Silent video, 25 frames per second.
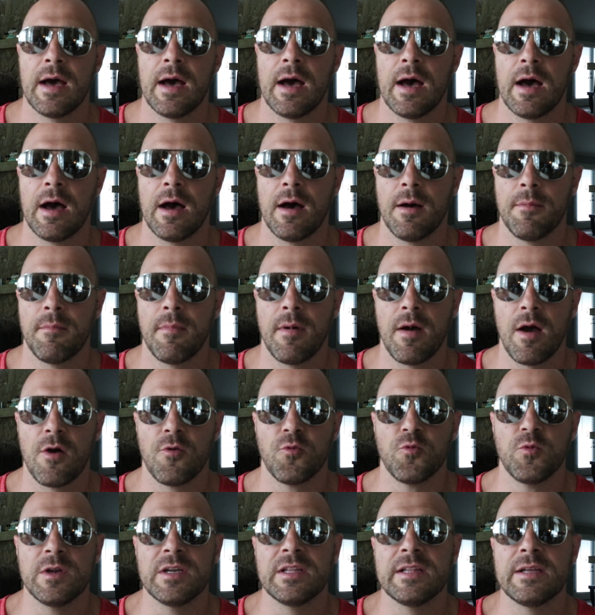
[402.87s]

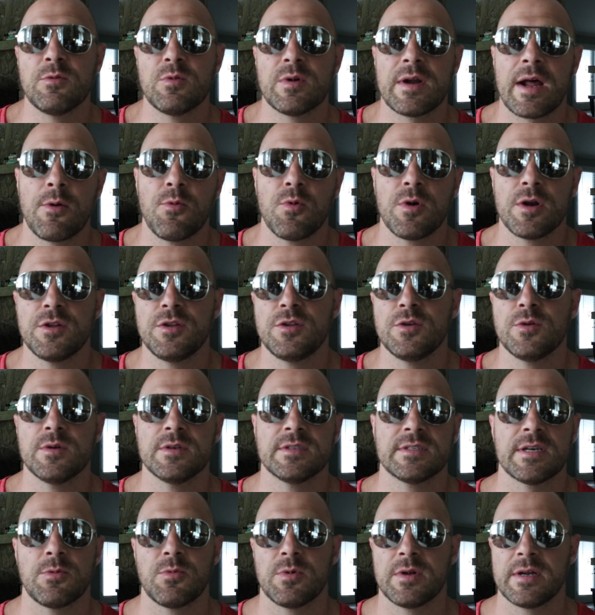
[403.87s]
Really what I want to do
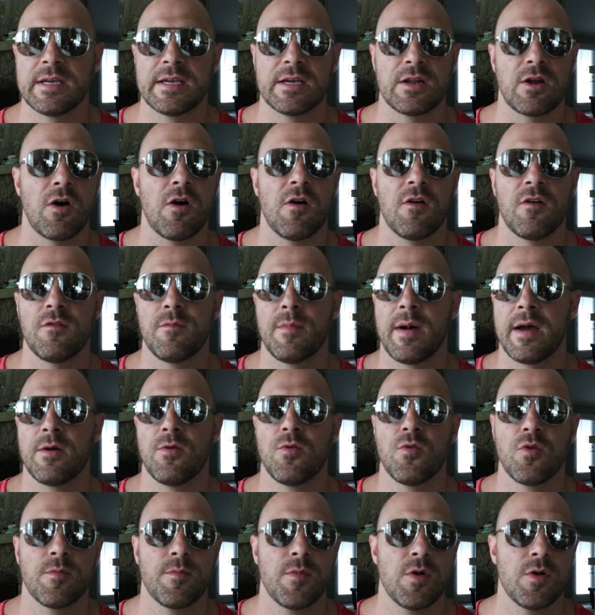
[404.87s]
is I want to get all of my
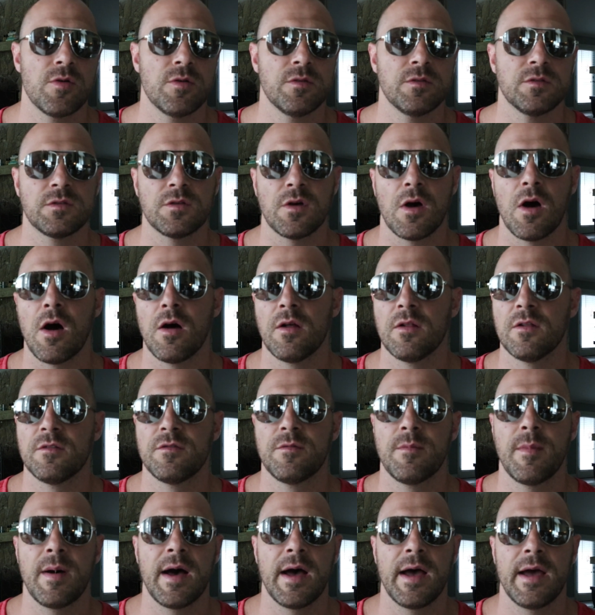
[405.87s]
hormones, all
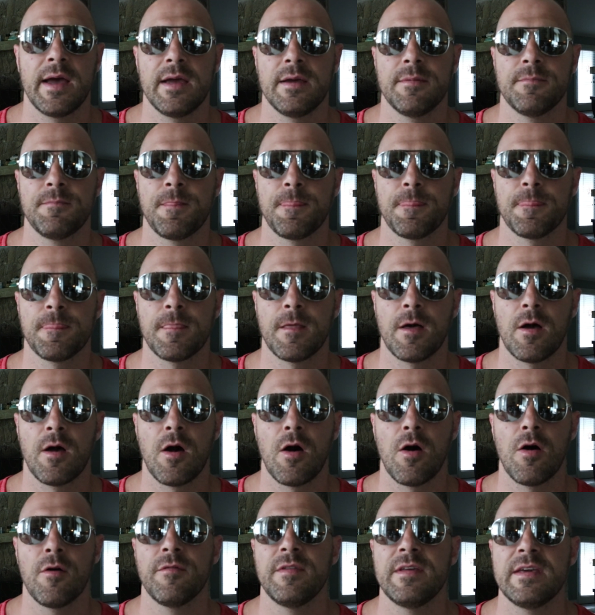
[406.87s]

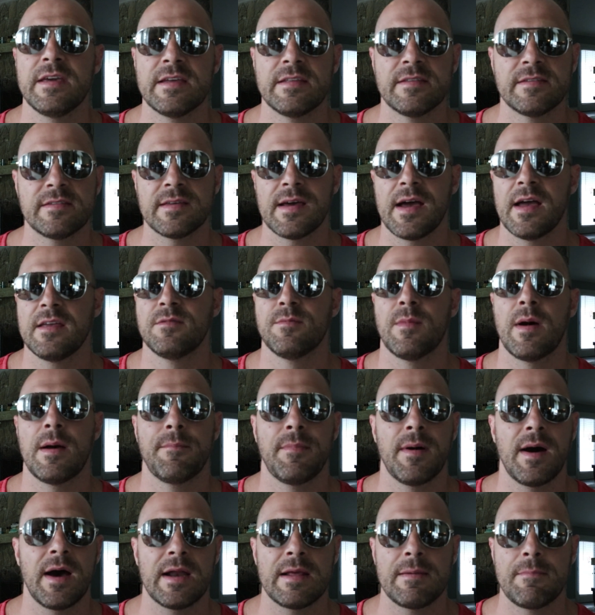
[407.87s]
the insides of my
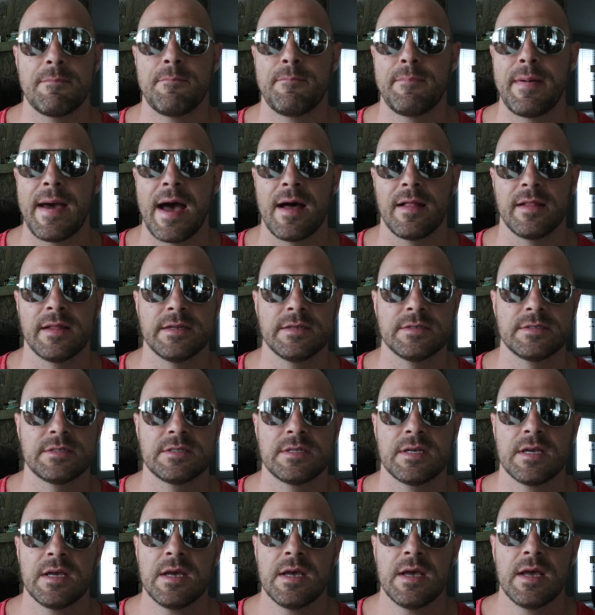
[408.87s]
body
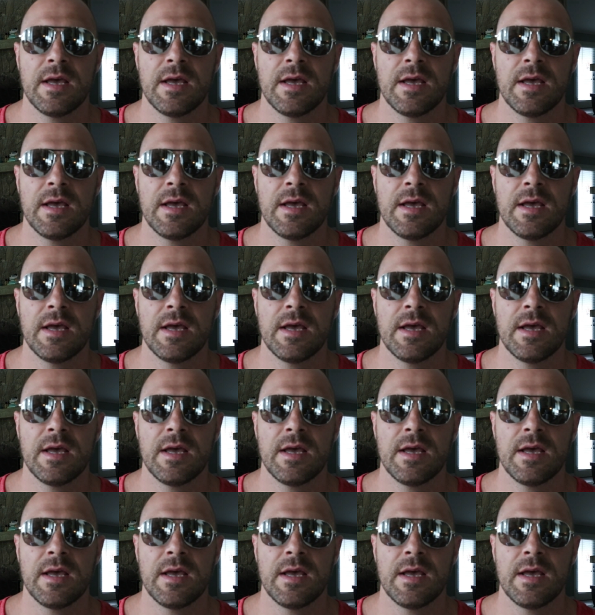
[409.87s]
balanced,